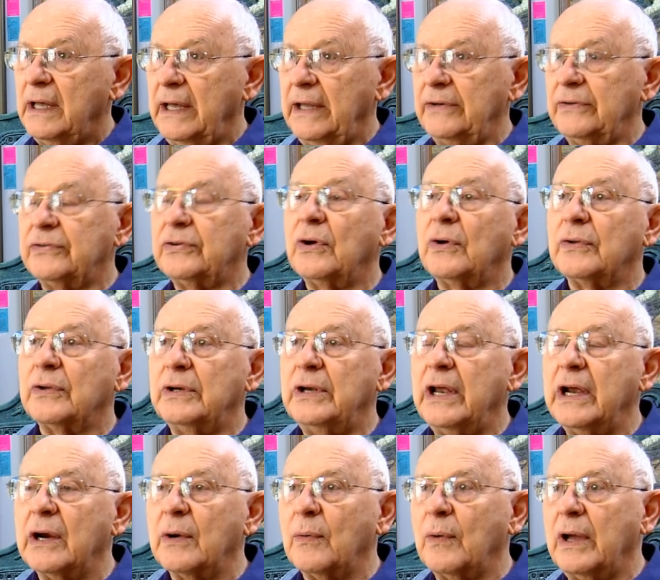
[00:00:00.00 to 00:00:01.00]
And so the
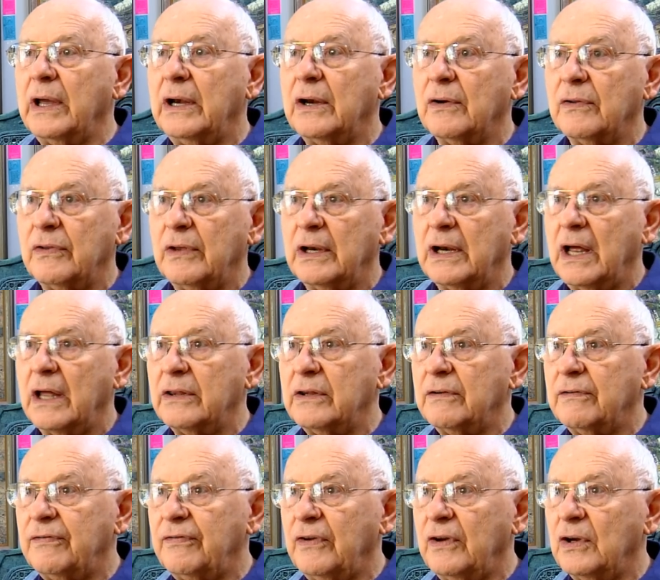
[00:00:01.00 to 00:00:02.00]
narrator then on the
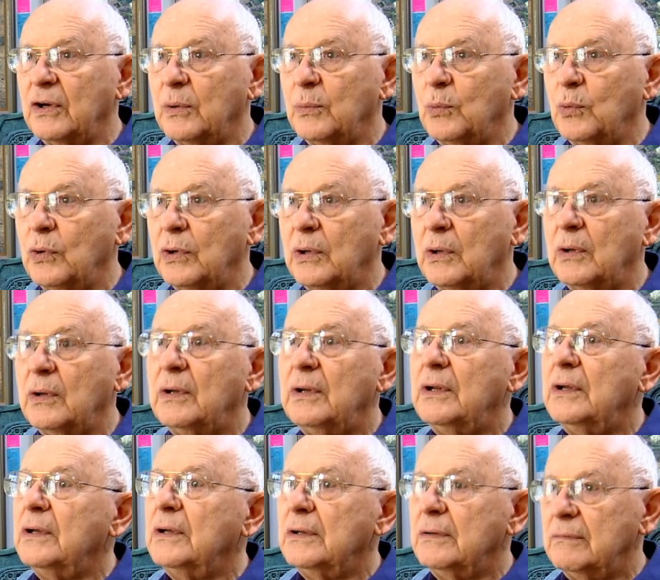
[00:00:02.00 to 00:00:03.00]
film will
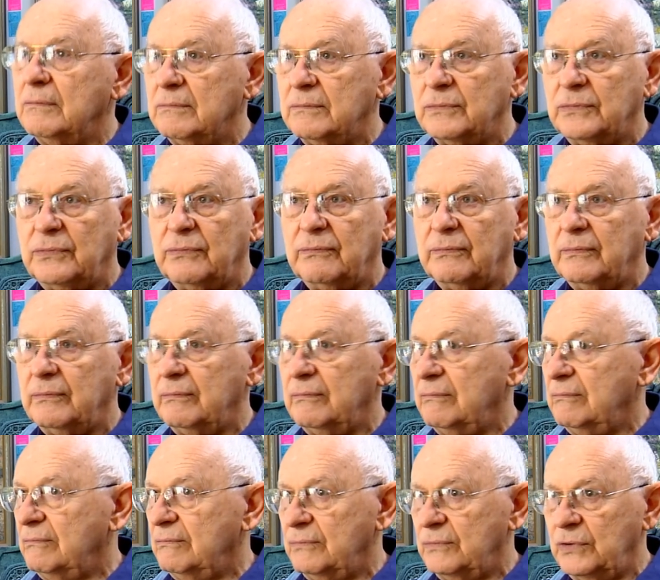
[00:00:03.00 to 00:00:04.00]

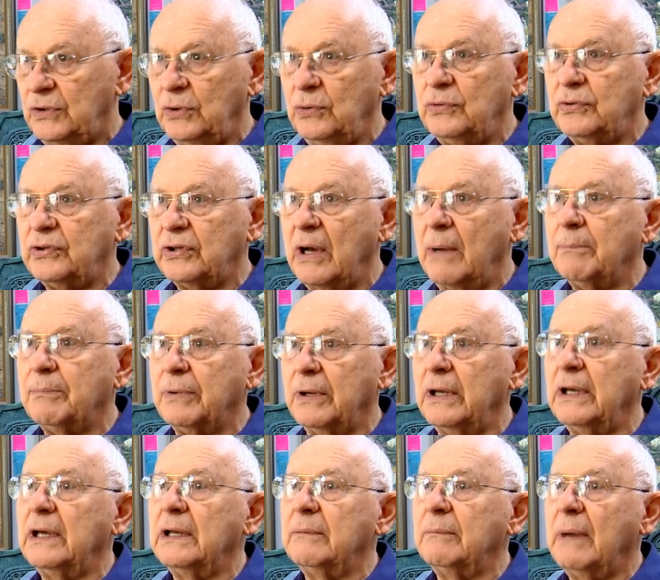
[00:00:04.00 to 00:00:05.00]
do
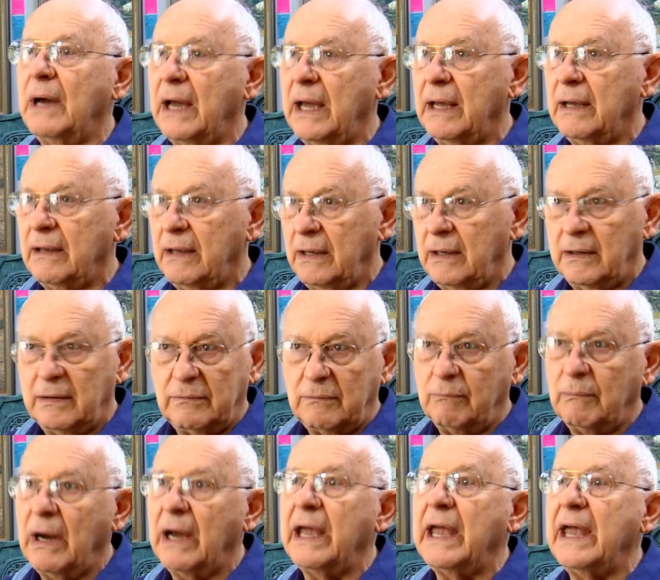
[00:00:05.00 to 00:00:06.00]
something, and
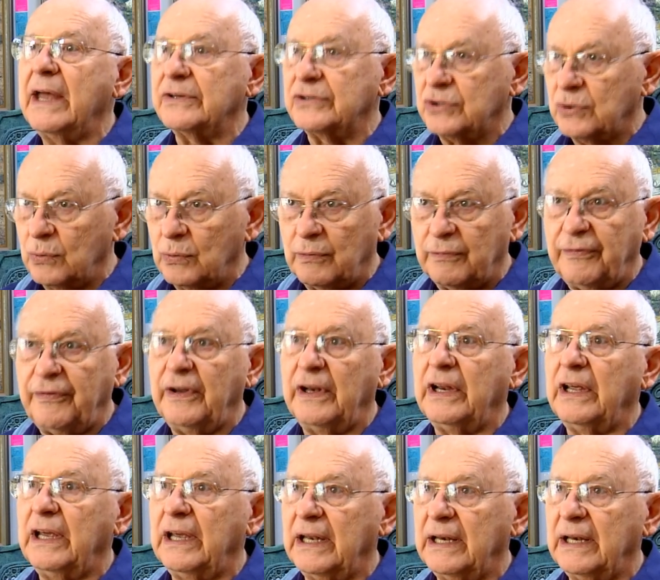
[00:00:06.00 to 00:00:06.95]
my answer will fit in.